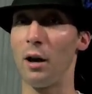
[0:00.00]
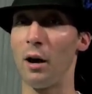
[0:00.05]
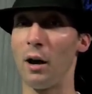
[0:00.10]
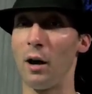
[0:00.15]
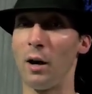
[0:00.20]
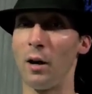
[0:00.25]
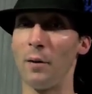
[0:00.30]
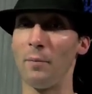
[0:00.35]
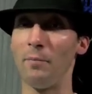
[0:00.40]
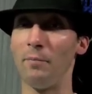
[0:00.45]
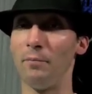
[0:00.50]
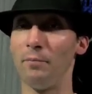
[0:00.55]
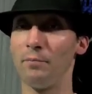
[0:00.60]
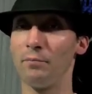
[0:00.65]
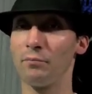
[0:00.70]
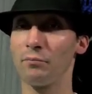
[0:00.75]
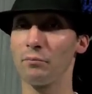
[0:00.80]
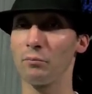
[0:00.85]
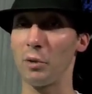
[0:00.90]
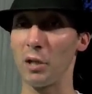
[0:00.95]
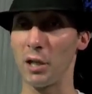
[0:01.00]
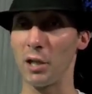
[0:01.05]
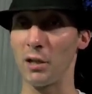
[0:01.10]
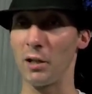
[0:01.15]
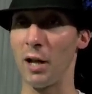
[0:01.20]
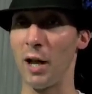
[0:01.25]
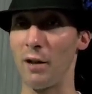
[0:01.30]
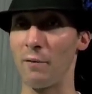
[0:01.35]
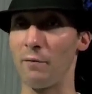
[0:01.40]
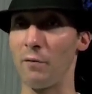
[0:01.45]
But he had
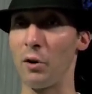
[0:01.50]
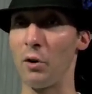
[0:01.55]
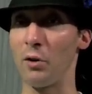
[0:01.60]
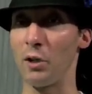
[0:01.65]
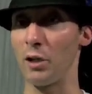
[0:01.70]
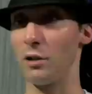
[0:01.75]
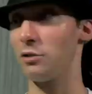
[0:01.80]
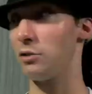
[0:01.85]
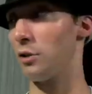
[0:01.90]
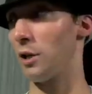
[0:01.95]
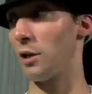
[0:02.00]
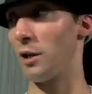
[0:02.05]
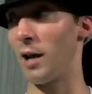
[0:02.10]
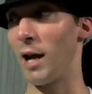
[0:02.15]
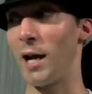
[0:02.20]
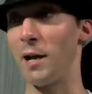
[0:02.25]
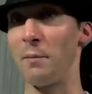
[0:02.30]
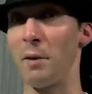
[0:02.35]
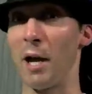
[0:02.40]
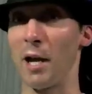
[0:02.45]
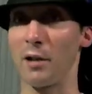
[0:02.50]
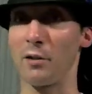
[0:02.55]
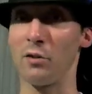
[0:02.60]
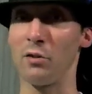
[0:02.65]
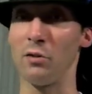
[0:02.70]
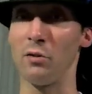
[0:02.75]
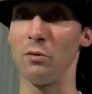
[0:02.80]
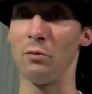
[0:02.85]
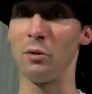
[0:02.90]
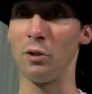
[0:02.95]
an iPhone. He actually had an iMac
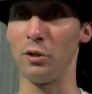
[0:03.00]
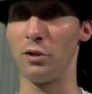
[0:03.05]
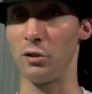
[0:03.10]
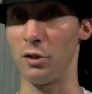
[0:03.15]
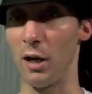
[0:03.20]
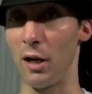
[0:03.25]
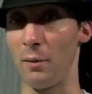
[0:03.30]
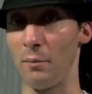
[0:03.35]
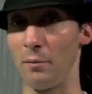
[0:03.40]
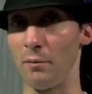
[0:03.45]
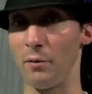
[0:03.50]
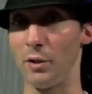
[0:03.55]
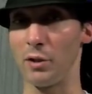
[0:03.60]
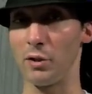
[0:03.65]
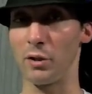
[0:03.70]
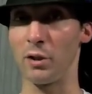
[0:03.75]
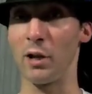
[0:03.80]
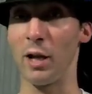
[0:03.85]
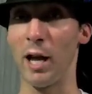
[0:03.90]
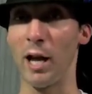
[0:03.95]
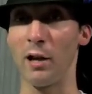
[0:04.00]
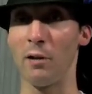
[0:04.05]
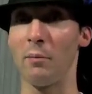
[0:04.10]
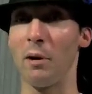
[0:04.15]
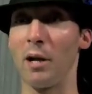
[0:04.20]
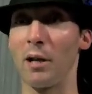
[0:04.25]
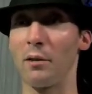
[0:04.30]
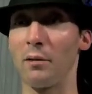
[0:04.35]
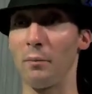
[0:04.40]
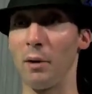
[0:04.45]
too, which I'm eventually going to add
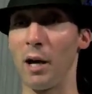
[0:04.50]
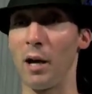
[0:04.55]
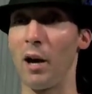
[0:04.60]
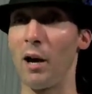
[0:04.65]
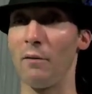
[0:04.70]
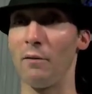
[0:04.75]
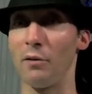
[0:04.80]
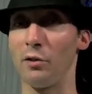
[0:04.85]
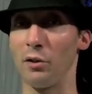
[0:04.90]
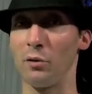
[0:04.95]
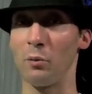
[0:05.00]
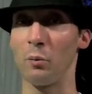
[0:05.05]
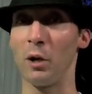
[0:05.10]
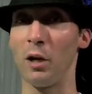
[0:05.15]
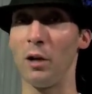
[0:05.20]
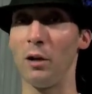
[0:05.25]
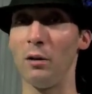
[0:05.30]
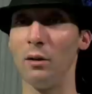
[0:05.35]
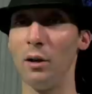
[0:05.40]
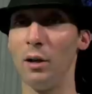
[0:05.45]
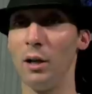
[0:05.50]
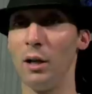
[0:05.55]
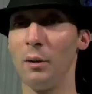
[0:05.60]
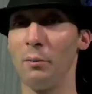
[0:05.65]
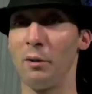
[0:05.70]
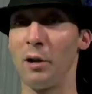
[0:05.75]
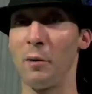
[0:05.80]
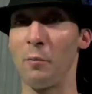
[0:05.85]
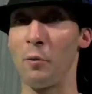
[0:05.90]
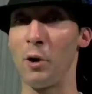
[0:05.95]
to my office as well.
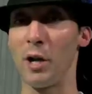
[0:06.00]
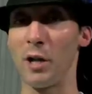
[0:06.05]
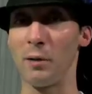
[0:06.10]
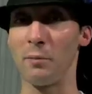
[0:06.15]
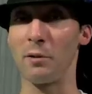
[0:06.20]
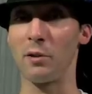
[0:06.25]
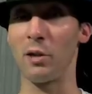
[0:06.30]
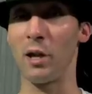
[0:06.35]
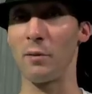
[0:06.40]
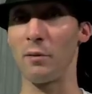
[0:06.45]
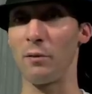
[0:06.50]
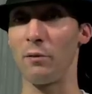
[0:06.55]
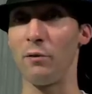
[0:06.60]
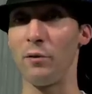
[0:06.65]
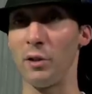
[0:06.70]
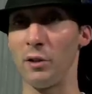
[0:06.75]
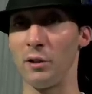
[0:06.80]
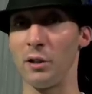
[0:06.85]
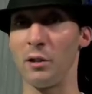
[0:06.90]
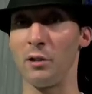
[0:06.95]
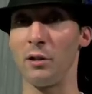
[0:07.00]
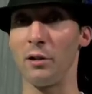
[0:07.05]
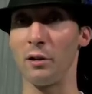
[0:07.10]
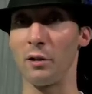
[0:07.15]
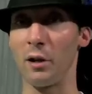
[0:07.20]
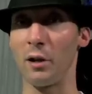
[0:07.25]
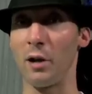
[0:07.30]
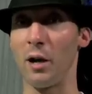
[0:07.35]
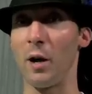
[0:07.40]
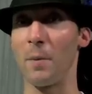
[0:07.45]
But I'm waiting because I have a feeling they're
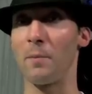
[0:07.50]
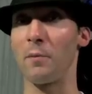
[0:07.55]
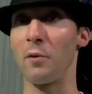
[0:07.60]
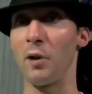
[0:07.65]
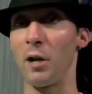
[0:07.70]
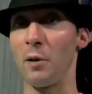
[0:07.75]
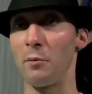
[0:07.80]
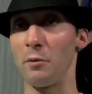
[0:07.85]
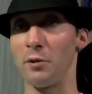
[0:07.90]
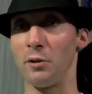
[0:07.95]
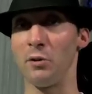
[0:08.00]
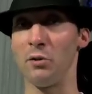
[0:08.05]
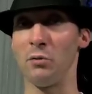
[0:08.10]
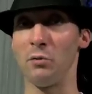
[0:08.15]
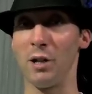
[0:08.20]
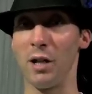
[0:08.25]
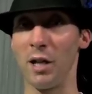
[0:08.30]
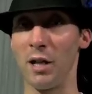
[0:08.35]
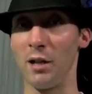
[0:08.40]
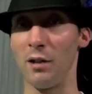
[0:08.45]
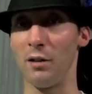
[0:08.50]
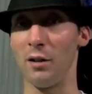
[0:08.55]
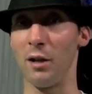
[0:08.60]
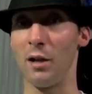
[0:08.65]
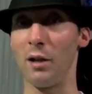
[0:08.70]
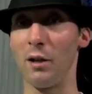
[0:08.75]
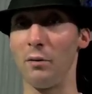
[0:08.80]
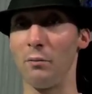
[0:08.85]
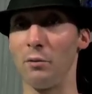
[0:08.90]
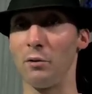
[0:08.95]
going to upgrade with the new
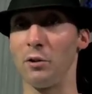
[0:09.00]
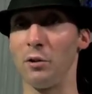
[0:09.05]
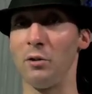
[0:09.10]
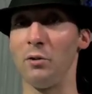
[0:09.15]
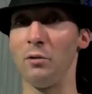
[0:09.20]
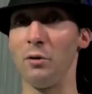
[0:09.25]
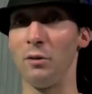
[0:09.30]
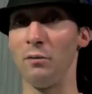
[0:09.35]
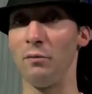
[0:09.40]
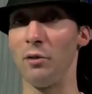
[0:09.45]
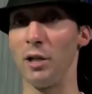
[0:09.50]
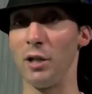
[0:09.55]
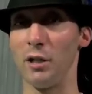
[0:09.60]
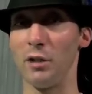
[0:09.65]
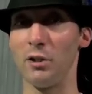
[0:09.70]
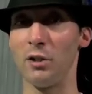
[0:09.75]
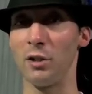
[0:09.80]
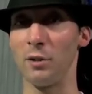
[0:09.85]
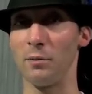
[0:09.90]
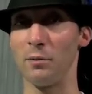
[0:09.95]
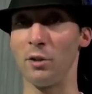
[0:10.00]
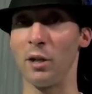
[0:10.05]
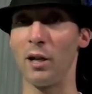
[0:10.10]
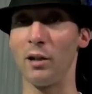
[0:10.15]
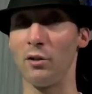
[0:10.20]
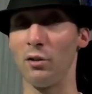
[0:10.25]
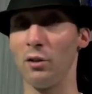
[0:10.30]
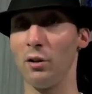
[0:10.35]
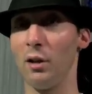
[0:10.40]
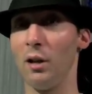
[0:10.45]
NVIDIA
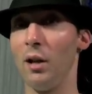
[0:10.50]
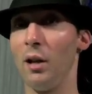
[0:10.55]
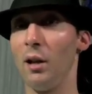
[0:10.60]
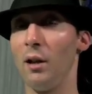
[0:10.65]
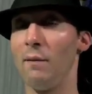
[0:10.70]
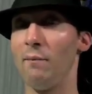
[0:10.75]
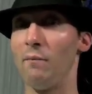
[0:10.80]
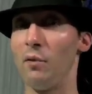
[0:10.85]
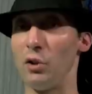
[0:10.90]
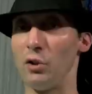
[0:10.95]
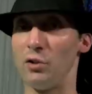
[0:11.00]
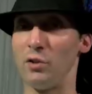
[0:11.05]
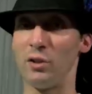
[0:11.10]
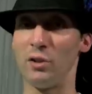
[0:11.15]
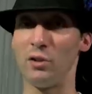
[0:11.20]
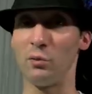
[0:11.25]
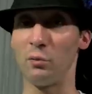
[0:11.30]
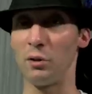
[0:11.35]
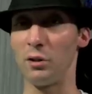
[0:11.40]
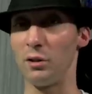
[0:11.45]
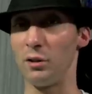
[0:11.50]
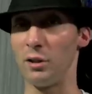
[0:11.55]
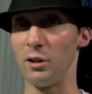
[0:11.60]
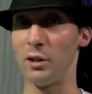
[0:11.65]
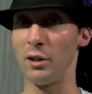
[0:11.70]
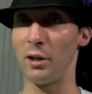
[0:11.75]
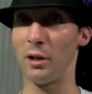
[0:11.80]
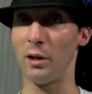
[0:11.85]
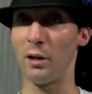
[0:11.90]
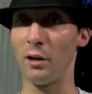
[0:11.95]
chipsets versus with
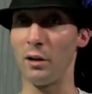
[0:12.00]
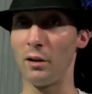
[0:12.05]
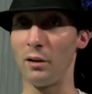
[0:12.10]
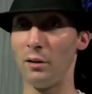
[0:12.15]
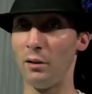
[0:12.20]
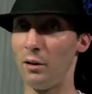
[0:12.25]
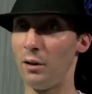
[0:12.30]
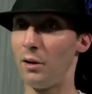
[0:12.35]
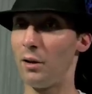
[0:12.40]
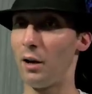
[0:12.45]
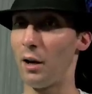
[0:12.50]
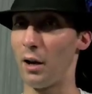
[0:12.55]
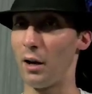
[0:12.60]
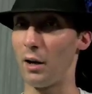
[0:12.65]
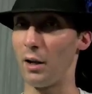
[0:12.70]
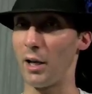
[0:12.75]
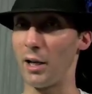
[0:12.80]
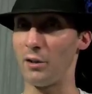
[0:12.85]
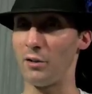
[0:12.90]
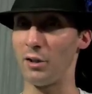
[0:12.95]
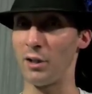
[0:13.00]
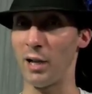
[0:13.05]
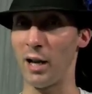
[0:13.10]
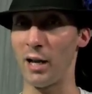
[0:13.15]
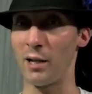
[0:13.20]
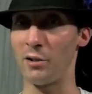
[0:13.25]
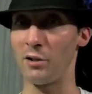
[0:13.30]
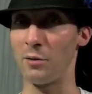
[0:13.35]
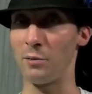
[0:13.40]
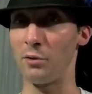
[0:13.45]
the
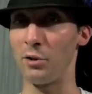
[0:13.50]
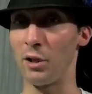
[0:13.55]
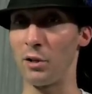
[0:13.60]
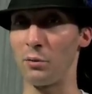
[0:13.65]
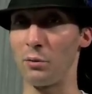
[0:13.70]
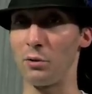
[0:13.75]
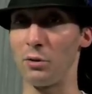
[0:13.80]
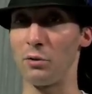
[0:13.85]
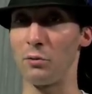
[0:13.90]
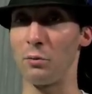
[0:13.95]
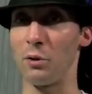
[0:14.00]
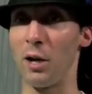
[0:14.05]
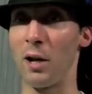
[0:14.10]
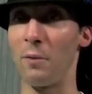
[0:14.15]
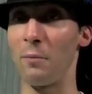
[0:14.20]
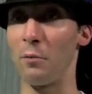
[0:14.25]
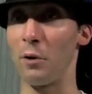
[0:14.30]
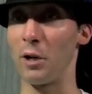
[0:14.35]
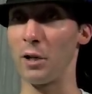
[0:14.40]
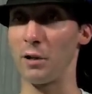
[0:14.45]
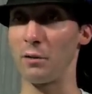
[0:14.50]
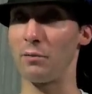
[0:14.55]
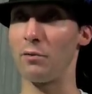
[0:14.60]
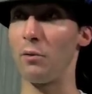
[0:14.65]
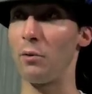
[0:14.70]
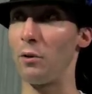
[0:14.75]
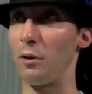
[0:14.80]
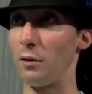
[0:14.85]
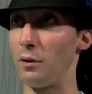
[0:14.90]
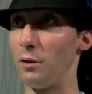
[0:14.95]
ATI chipsets, which is what I'm waiting
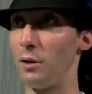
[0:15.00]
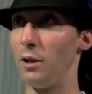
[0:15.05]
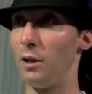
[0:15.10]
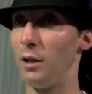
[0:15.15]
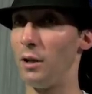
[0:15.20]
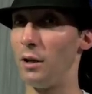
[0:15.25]
for